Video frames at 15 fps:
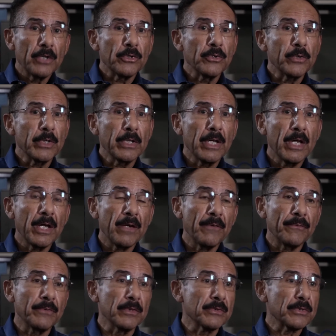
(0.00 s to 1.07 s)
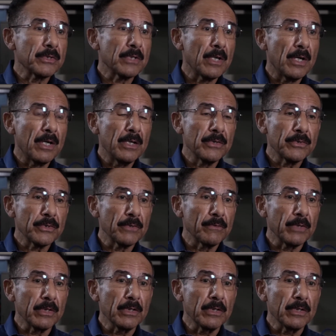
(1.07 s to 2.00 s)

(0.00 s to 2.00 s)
you could have the size of